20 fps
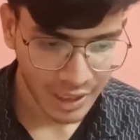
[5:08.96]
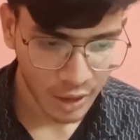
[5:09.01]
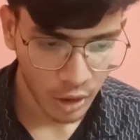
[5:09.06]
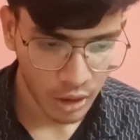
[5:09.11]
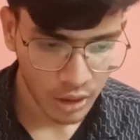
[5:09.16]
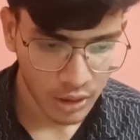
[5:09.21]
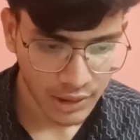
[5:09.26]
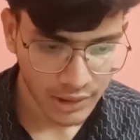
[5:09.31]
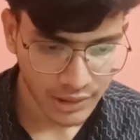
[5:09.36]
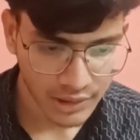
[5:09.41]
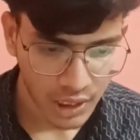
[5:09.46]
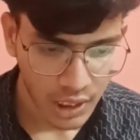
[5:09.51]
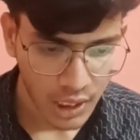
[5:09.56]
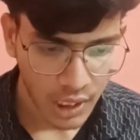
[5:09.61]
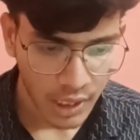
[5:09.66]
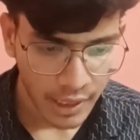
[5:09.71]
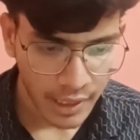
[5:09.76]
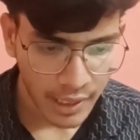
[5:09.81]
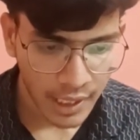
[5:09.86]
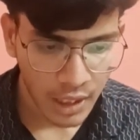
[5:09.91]
all this.
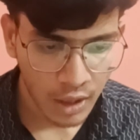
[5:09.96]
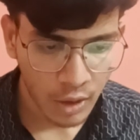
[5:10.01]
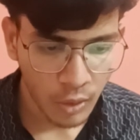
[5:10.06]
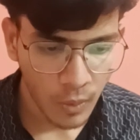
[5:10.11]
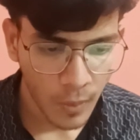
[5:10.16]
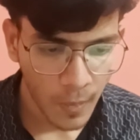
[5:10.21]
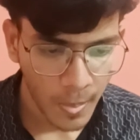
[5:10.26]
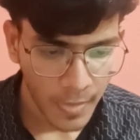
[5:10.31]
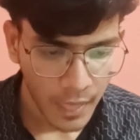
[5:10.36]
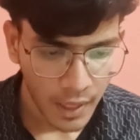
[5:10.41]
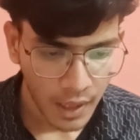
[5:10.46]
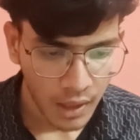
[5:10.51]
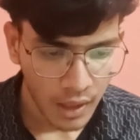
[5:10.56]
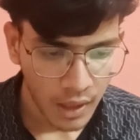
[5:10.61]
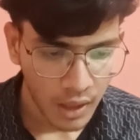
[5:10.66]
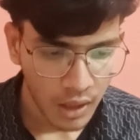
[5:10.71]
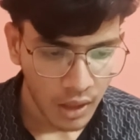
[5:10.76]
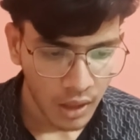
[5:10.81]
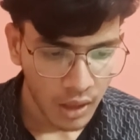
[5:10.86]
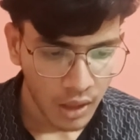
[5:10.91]
Now
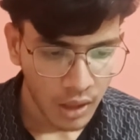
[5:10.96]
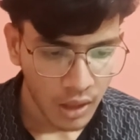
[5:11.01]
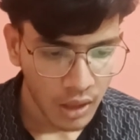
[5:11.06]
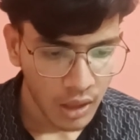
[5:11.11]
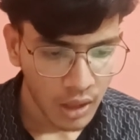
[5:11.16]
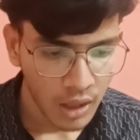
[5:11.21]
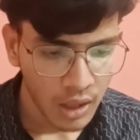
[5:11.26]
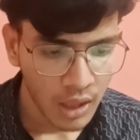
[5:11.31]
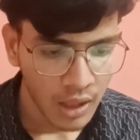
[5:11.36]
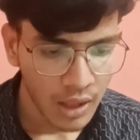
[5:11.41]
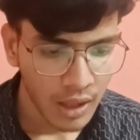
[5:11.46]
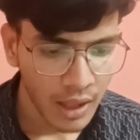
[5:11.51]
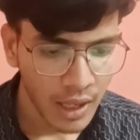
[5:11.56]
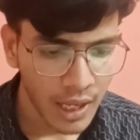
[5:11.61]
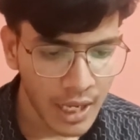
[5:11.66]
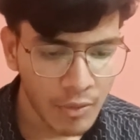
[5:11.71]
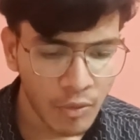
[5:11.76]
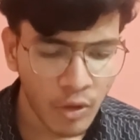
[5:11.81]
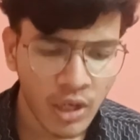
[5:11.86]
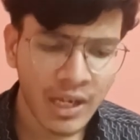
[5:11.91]

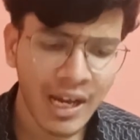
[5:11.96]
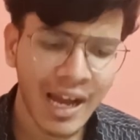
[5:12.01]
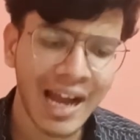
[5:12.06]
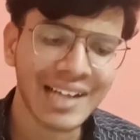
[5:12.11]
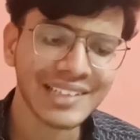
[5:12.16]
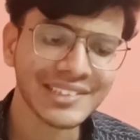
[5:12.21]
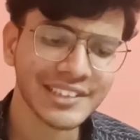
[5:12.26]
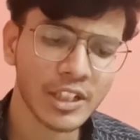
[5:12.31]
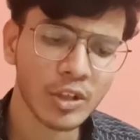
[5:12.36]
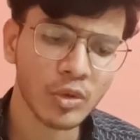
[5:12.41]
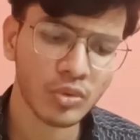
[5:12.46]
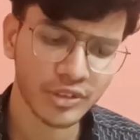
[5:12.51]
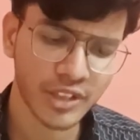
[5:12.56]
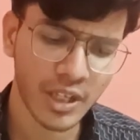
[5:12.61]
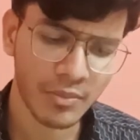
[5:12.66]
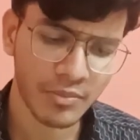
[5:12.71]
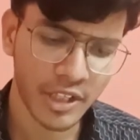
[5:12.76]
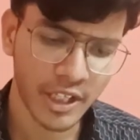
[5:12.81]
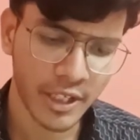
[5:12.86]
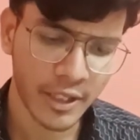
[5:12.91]
I want to ask you
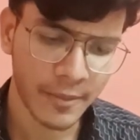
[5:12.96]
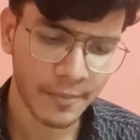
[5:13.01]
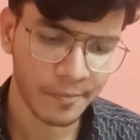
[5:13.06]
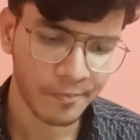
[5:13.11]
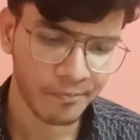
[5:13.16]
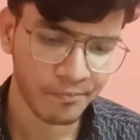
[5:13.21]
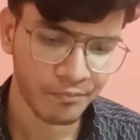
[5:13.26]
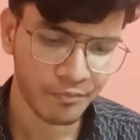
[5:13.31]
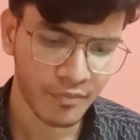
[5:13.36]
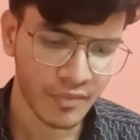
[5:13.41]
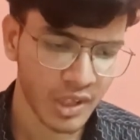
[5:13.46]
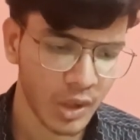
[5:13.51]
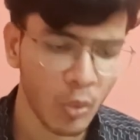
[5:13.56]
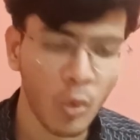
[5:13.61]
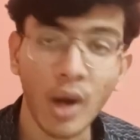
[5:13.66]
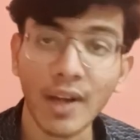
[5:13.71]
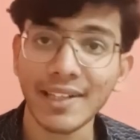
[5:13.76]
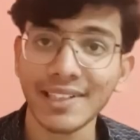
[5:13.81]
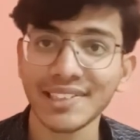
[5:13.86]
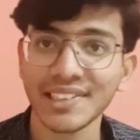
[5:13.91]
something.
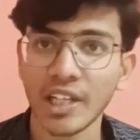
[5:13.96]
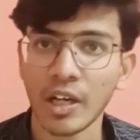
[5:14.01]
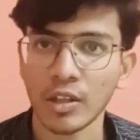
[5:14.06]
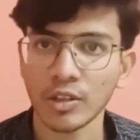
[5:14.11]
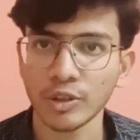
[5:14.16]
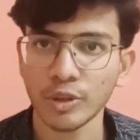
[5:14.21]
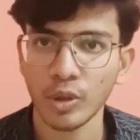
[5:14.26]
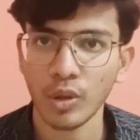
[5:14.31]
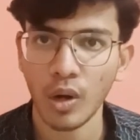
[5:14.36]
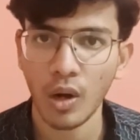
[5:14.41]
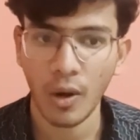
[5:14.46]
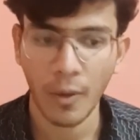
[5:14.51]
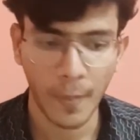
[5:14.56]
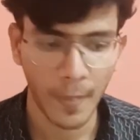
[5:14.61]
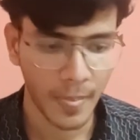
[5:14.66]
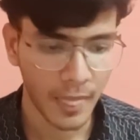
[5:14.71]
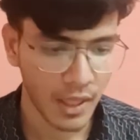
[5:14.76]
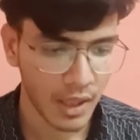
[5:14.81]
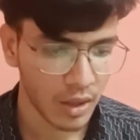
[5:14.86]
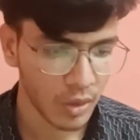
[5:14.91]
What is console?
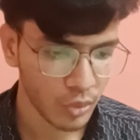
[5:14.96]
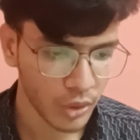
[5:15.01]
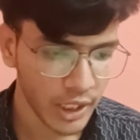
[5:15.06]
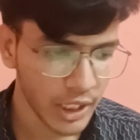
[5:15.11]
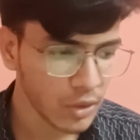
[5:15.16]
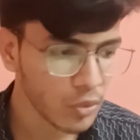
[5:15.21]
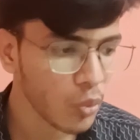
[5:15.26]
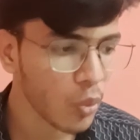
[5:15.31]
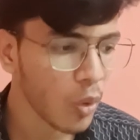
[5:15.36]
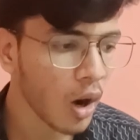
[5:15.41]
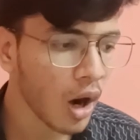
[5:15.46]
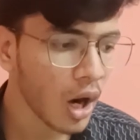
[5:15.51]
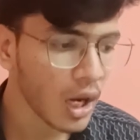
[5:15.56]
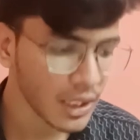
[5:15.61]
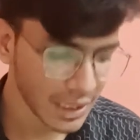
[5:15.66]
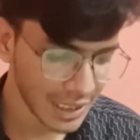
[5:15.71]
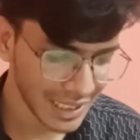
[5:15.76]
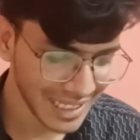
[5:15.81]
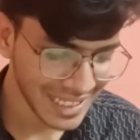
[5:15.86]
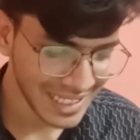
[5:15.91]
Right?
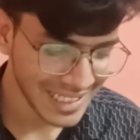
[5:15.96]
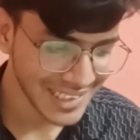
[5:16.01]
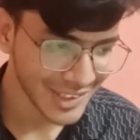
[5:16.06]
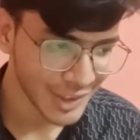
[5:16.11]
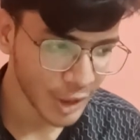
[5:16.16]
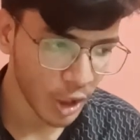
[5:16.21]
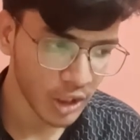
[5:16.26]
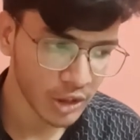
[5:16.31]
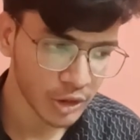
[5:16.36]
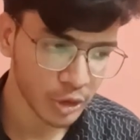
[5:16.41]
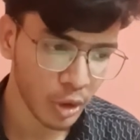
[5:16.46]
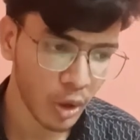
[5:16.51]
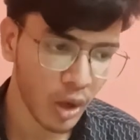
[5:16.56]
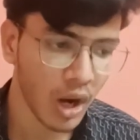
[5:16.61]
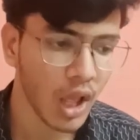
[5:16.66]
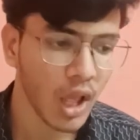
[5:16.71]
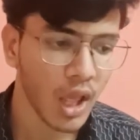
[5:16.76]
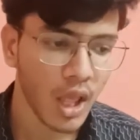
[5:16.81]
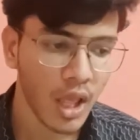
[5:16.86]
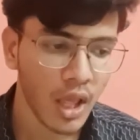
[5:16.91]
What is console?
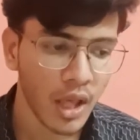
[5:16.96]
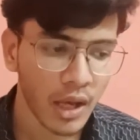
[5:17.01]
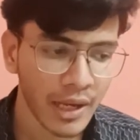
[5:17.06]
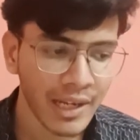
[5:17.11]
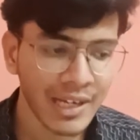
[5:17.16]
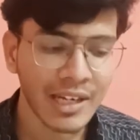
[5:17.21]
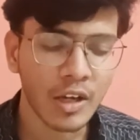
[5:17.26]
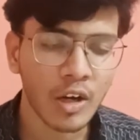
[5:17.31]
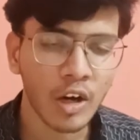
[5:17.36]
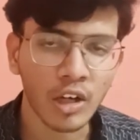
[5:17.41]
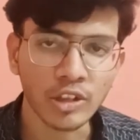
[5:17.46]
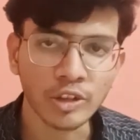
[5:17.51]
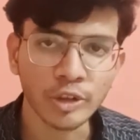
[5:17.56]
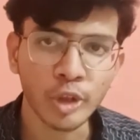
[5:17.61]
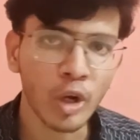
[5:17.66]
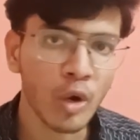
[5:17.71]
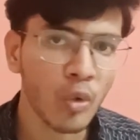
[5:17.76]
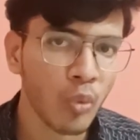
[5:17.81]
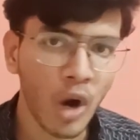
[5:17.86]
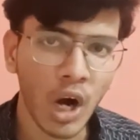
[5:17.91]
In
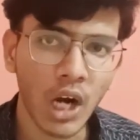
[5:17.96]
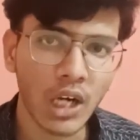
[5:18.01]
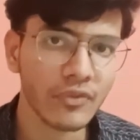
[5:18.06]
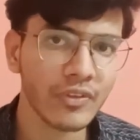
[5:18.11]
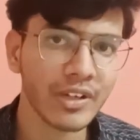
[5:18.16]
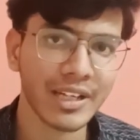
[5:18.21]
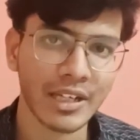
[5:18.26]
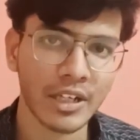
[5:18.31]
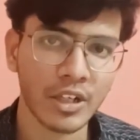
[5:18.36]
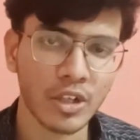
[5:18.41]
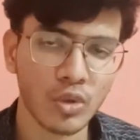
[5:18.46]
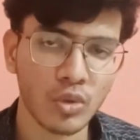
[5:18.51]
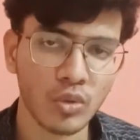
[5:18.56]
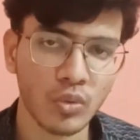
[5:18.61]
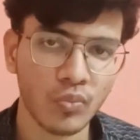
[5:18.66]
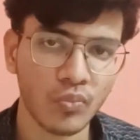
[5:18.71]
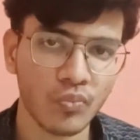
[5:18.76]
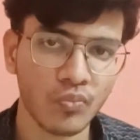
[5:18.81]
console, what we can do?